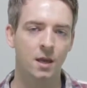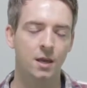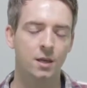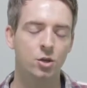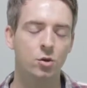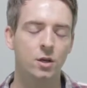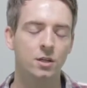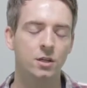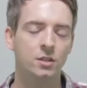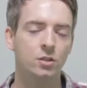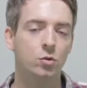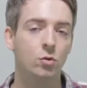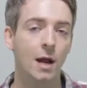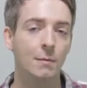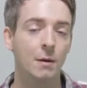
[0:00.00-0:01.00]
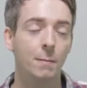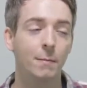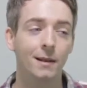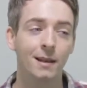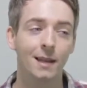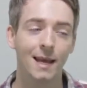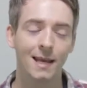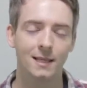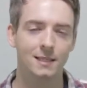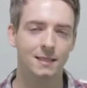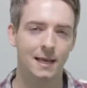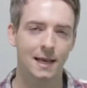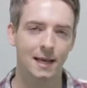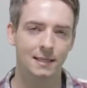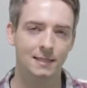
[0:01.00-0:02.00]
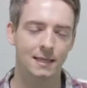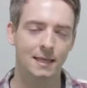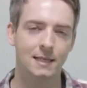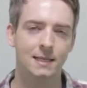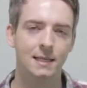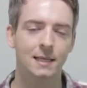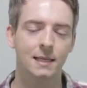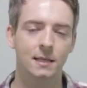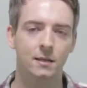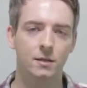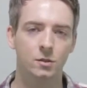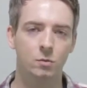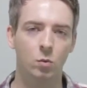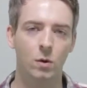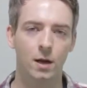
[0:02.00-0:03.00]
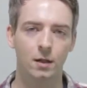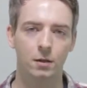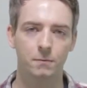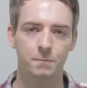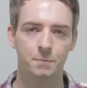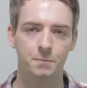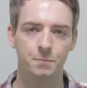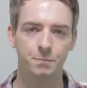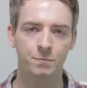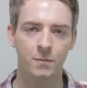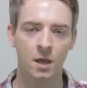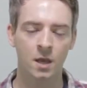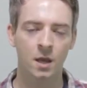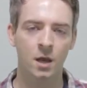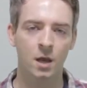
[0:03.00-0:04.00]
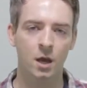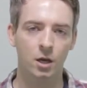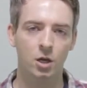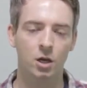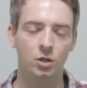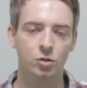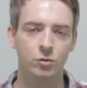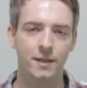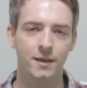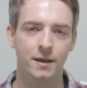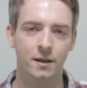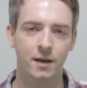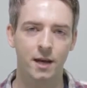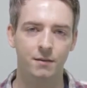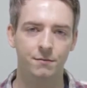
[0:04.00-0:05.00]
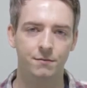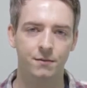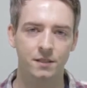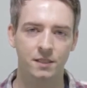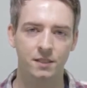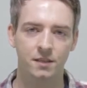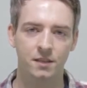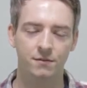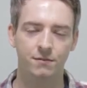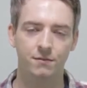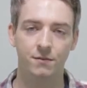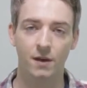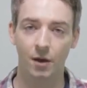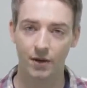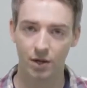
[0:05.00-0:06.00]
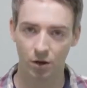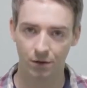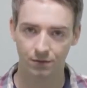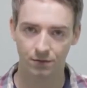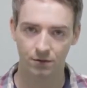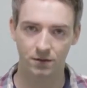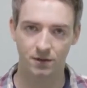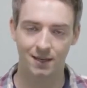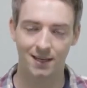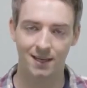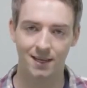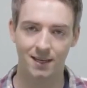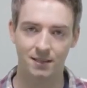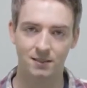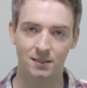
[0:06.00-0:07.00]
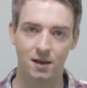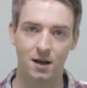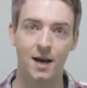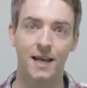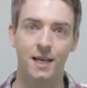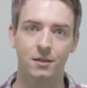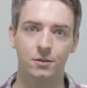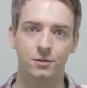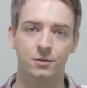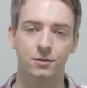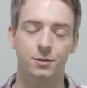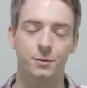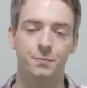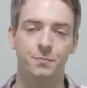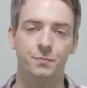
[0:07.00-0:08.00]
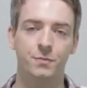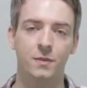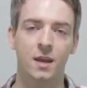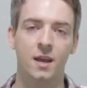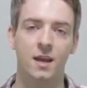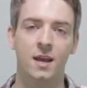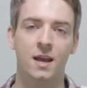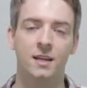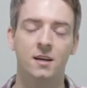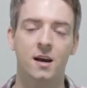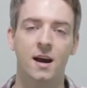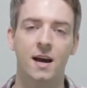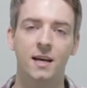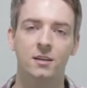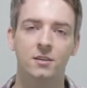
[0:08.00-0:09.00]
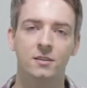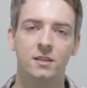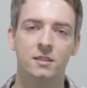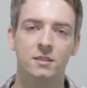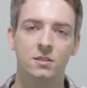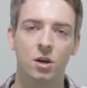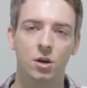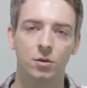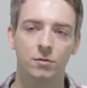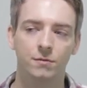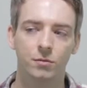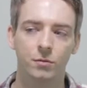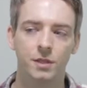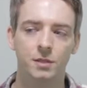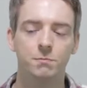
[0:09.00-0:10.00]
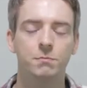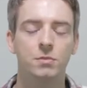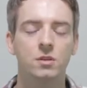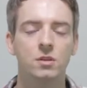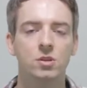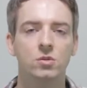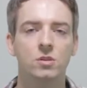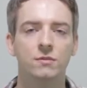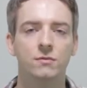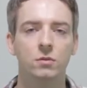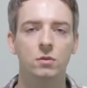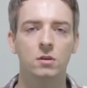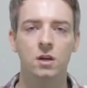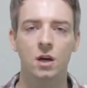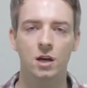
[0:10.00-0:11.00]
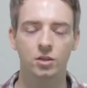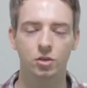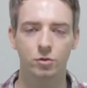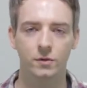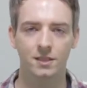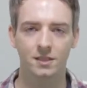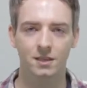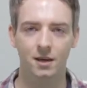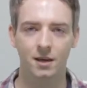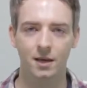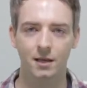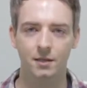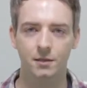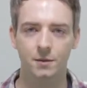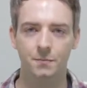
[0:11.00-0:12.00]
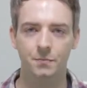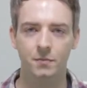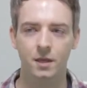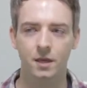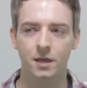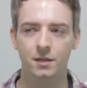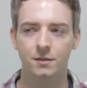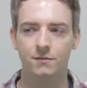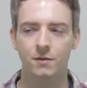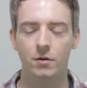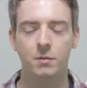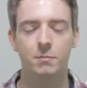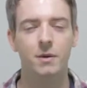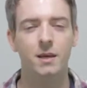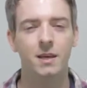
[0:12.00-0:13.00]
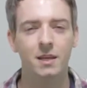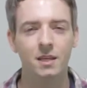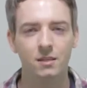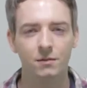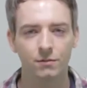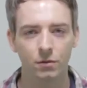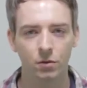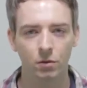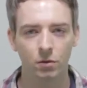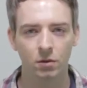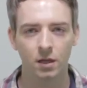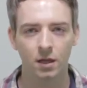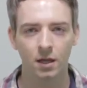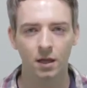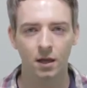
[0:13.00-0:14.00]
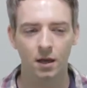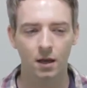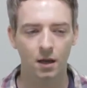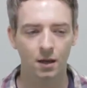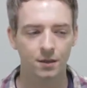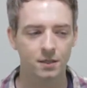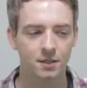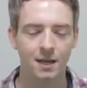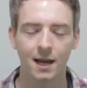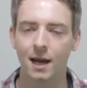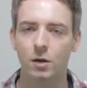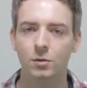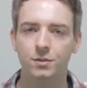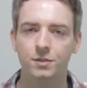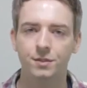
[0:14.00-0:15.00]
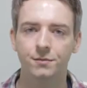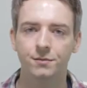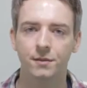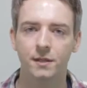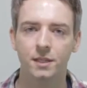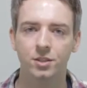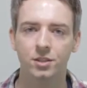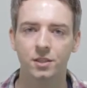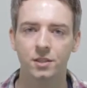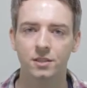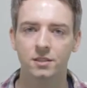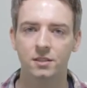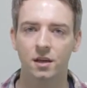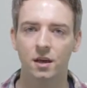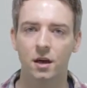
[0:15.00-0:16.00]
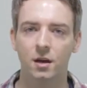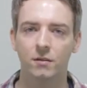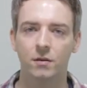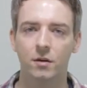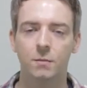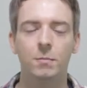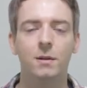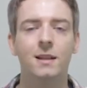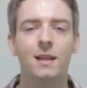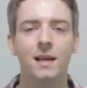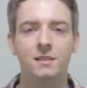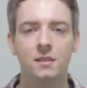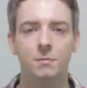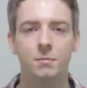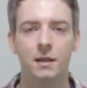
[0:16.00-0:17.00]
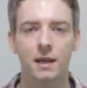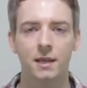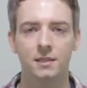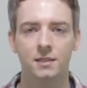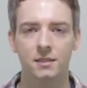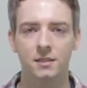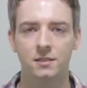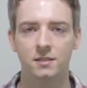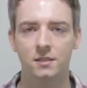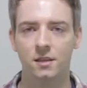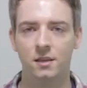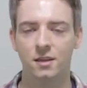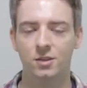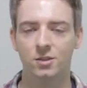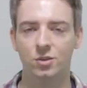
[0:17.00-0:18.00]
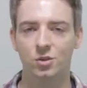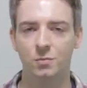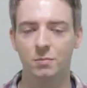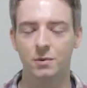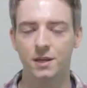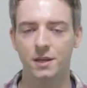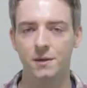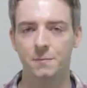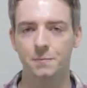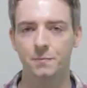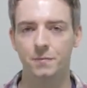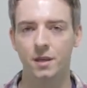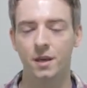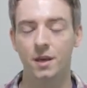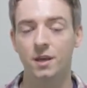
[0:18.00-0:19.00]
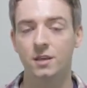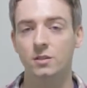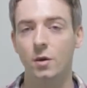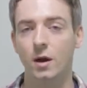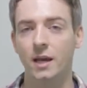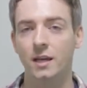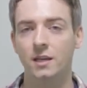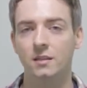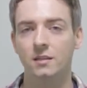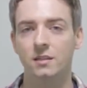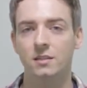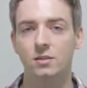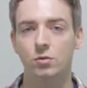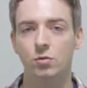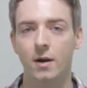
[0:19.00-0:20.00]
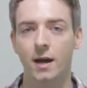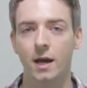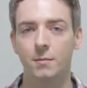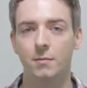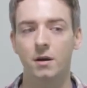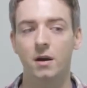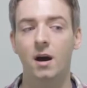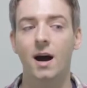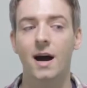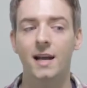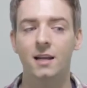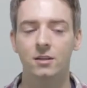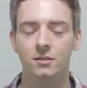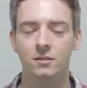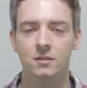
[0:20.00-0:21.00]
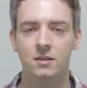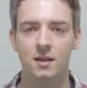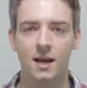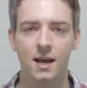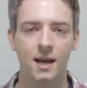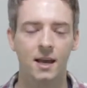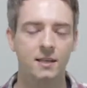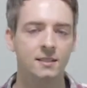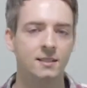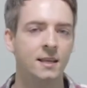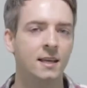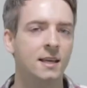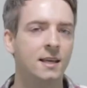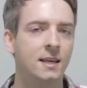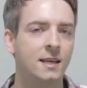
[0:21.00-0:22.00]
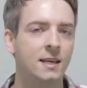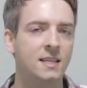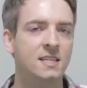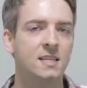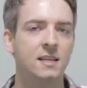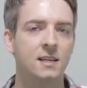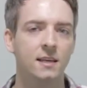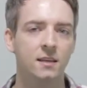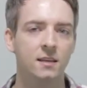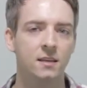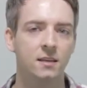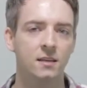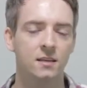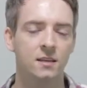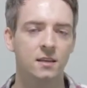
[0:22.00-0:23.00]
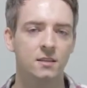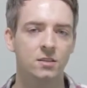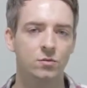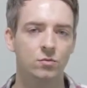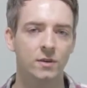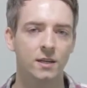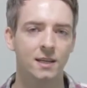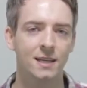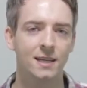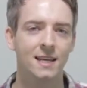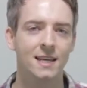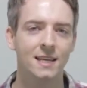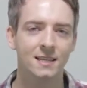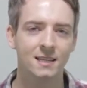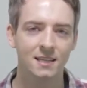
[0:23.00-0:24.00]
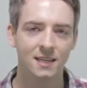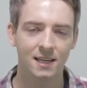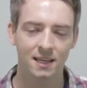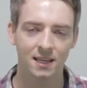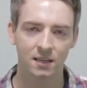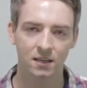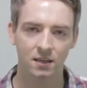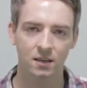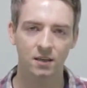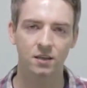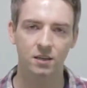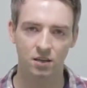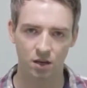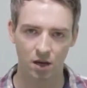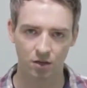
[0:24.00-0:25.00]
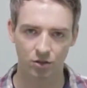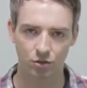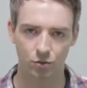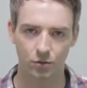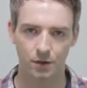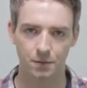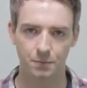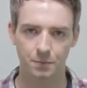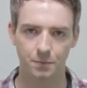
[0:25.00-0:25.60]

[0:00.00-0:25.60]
You can describe a place as idyllic as well. A country that I visited very often is Ireland. And Ireland is known for its beautiful countryside. It's very peaceful. The towns and villages are very pleasant places to be. So I can describe Ireland as idyllic. It's a really idyllic country.